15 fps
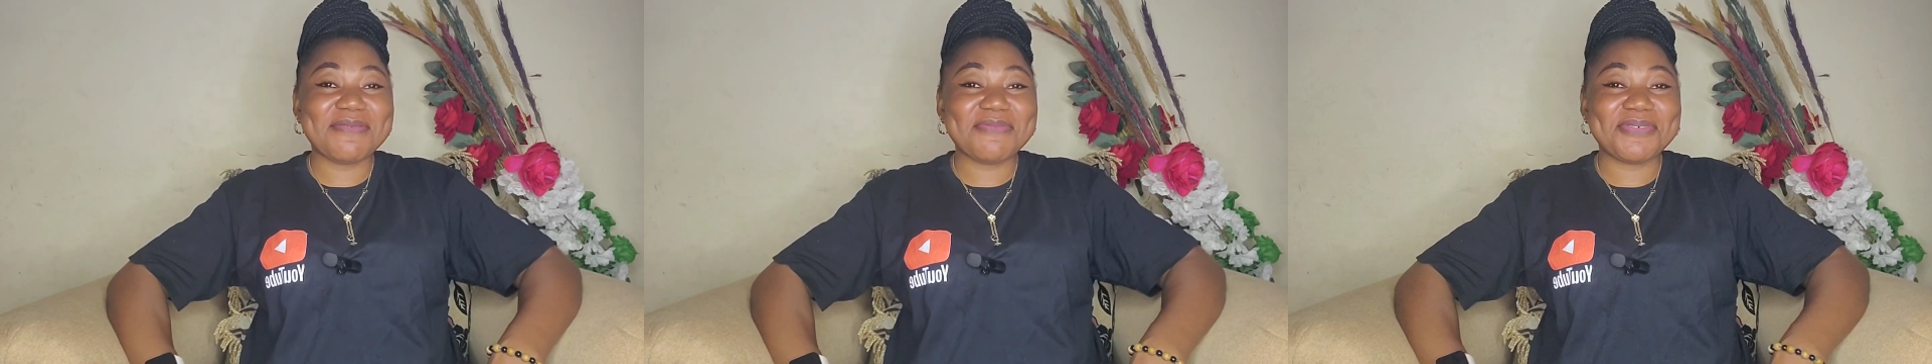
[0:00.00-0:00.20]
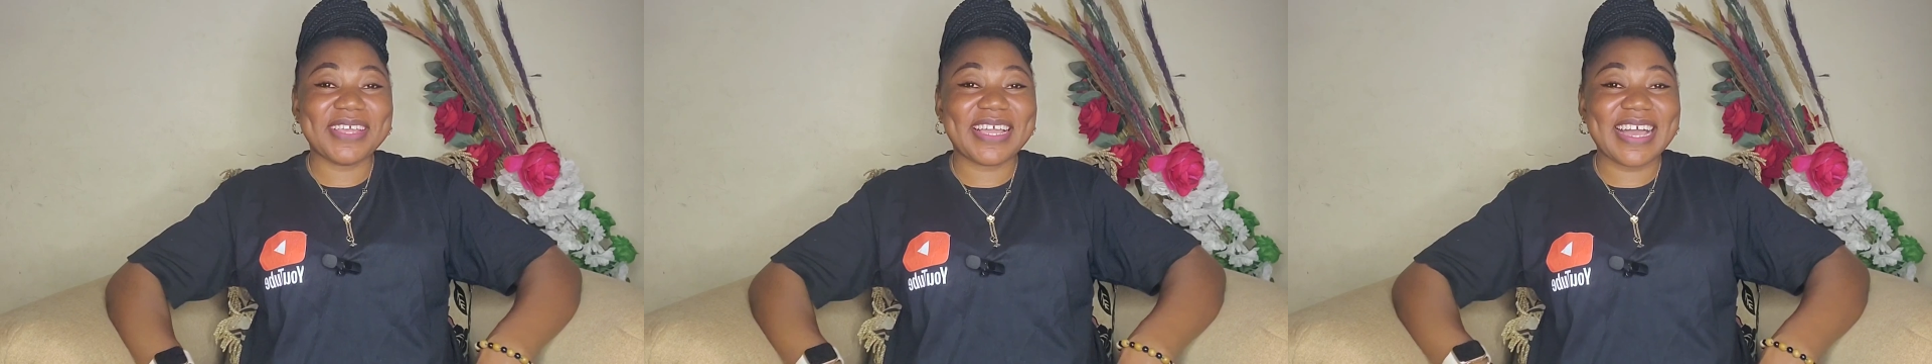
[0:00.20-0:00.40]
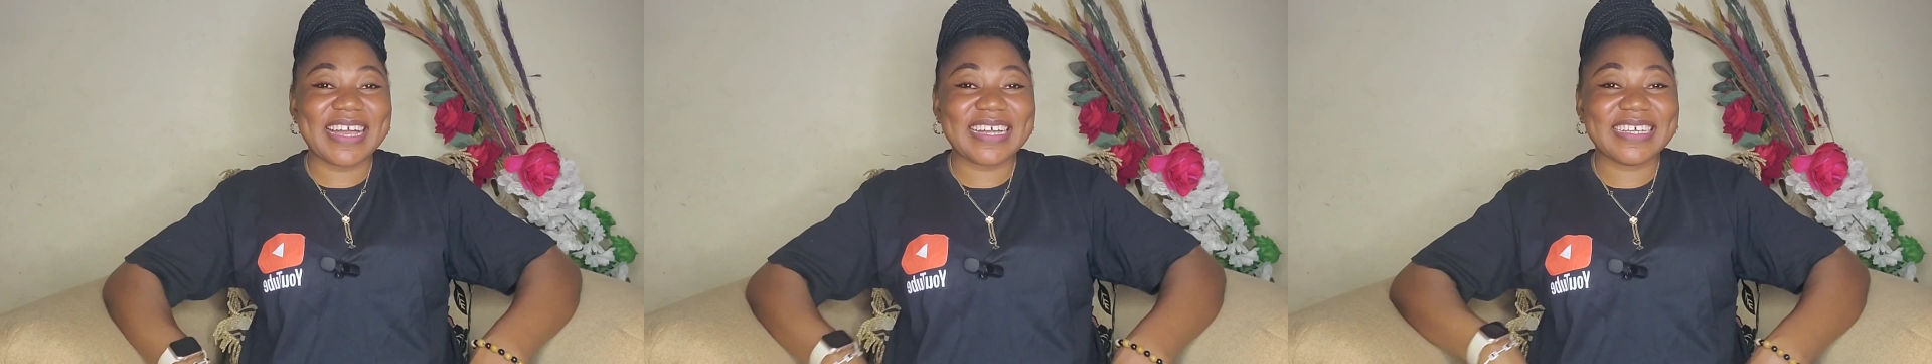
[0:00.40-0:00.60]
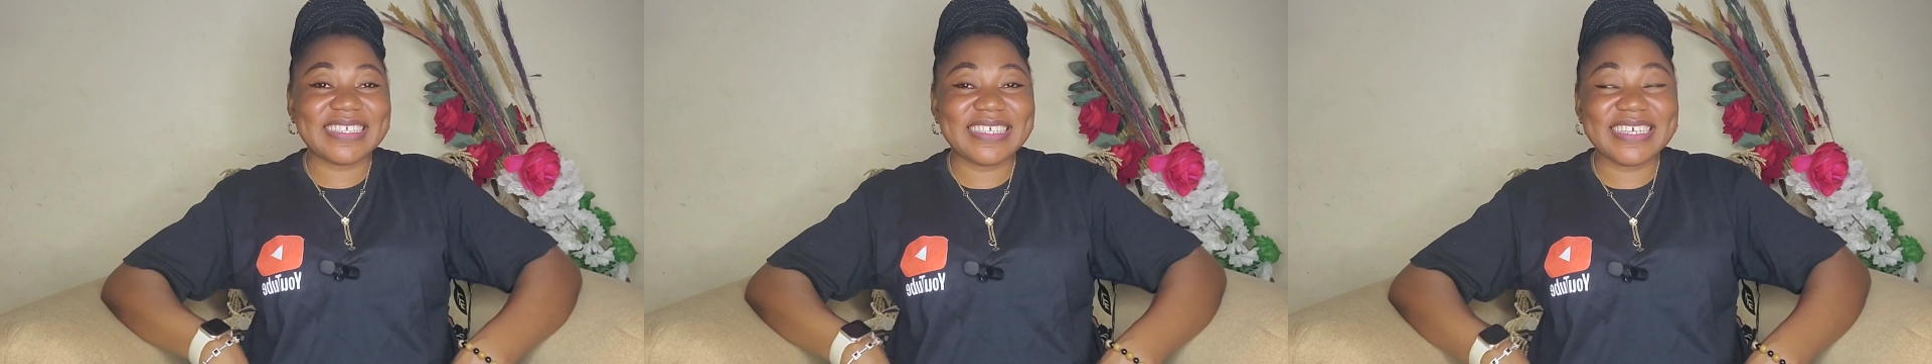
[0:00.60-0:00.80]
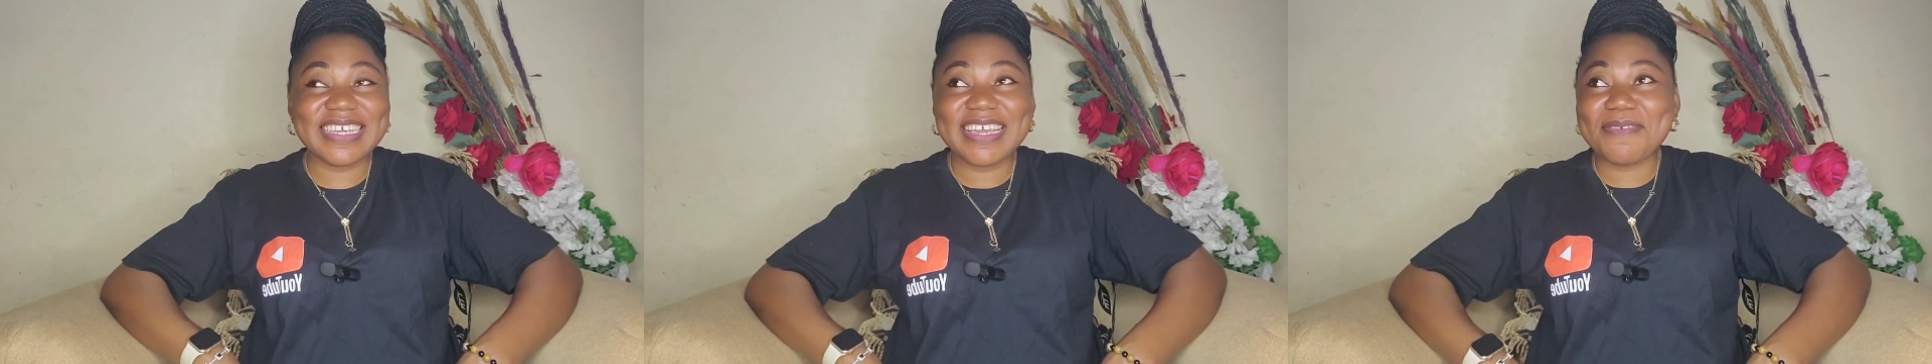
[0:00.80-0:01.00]
People they can
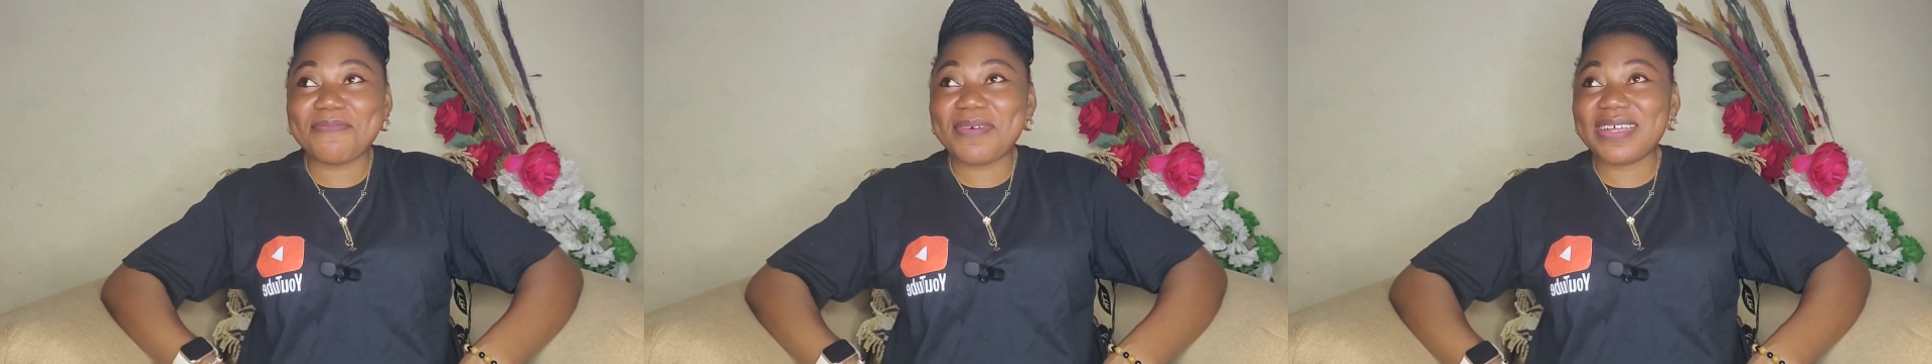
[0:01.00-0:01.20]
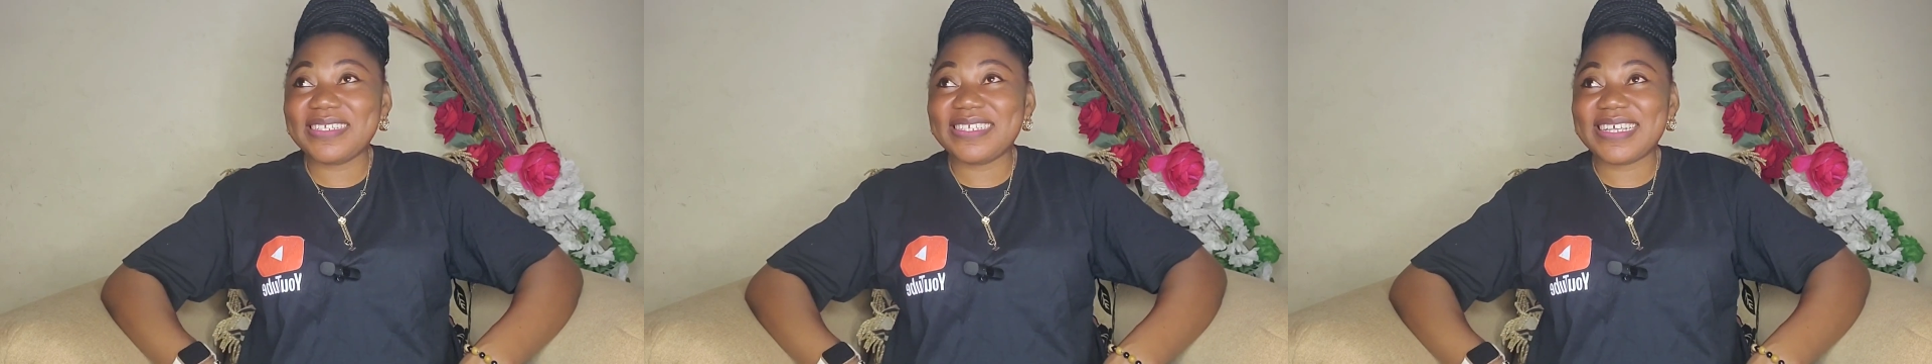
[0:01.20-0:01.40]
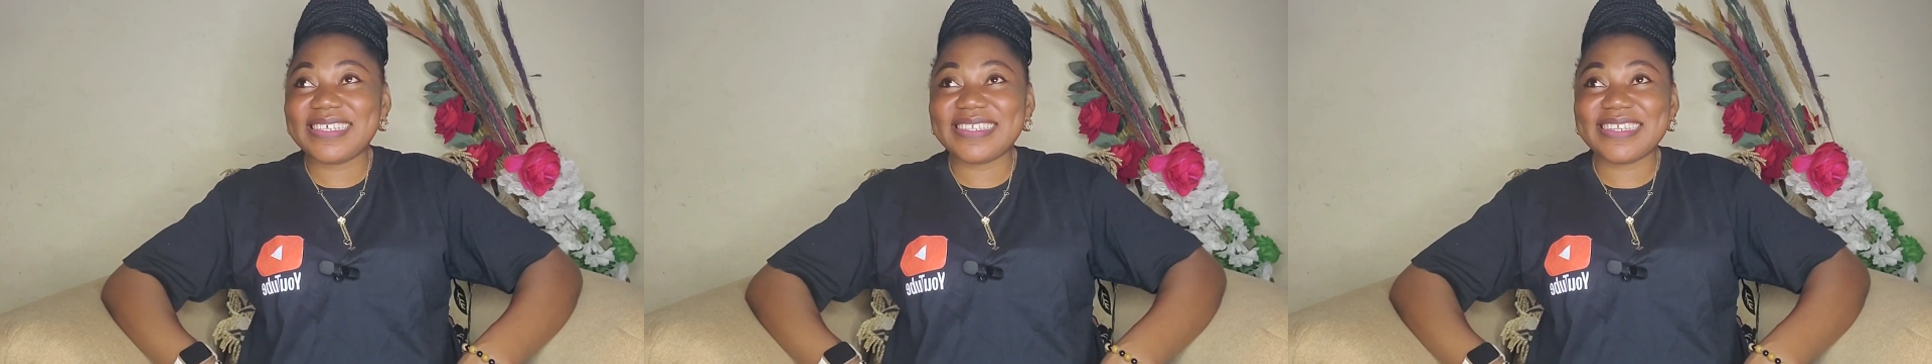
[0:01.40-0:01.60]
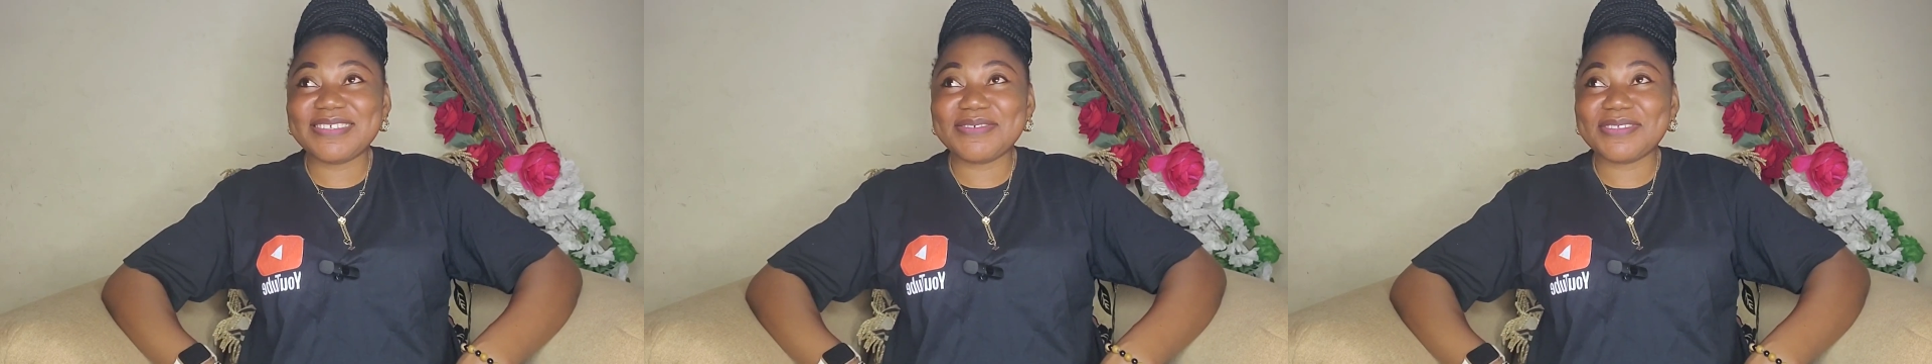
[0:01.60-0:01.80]
say, "Ma translate